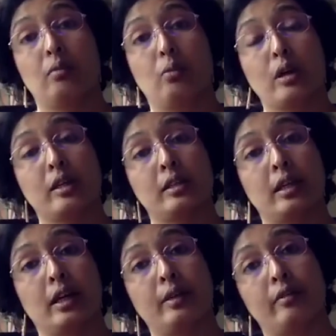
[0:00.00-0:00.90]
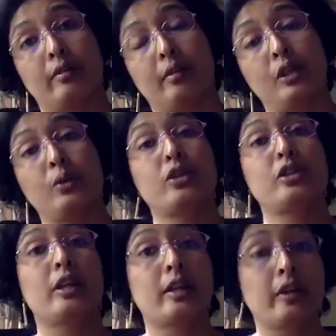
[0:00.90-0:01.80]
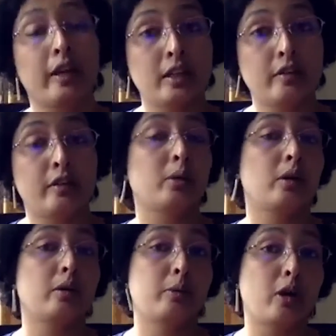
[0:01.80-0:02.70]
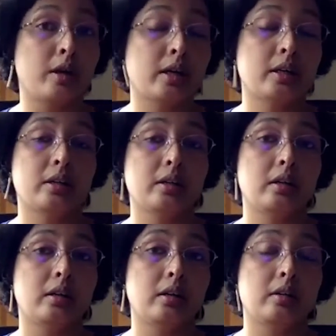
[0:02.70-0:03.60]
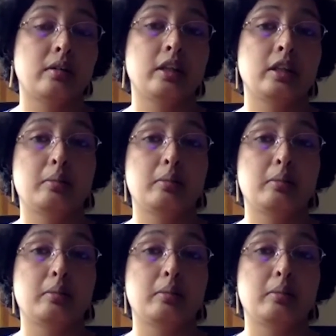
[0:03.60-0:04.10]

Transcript: What are the kind of revenues you're generating from your product in the